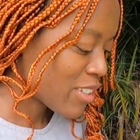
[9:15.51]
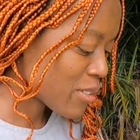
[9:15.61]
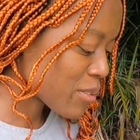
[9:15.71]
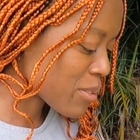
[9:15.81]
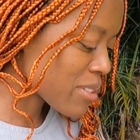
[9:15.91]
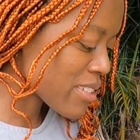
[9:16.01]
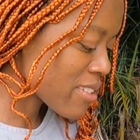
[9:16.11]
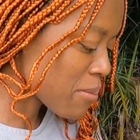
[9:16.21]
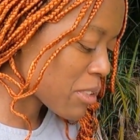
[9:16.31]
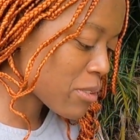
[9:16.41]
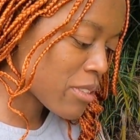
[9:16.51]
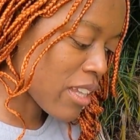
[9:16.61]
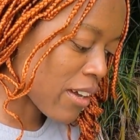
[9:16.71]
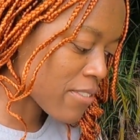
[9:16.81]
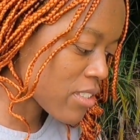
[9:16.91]
You know, there's someone who
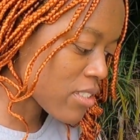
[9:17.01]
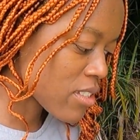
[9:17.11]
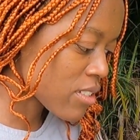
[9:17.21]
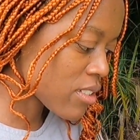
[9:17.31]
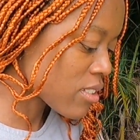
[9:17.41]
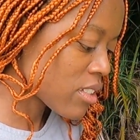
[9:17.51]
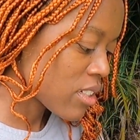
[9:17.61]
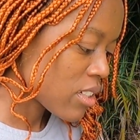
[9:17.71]
loves the